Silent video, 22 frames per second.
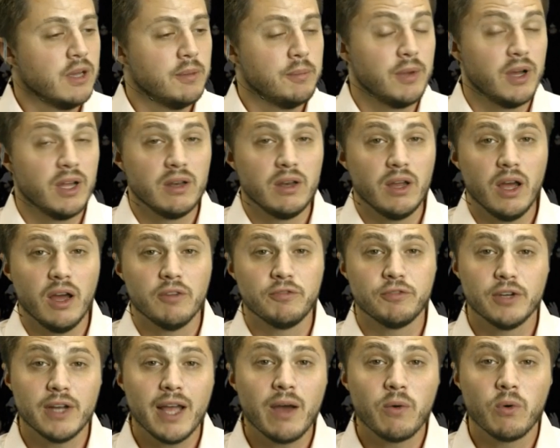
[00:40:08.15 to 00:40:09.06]
But
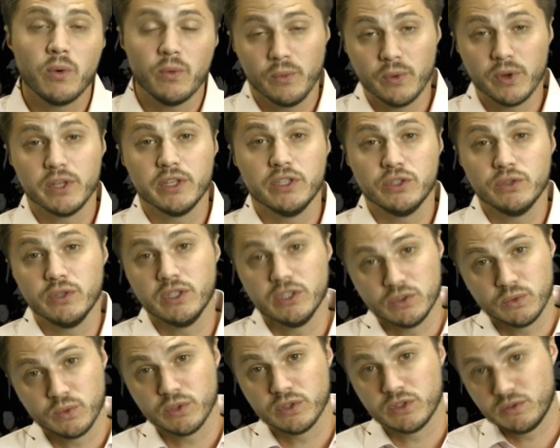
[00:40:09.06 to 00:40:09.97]
for now, what we're really doing
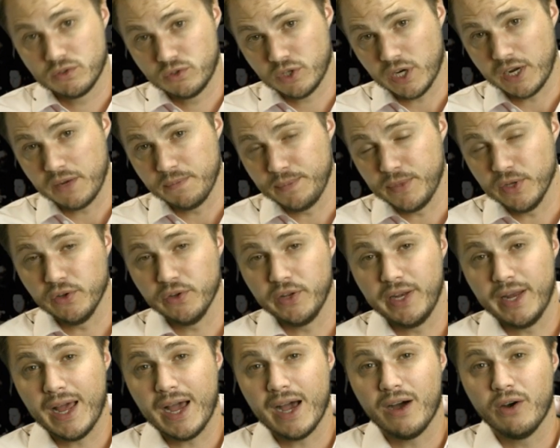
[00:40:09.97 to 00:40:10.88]
is we're trying to build
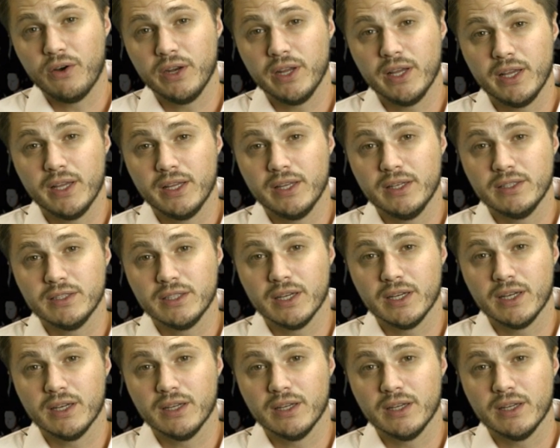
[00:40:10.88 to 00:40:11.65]
it out and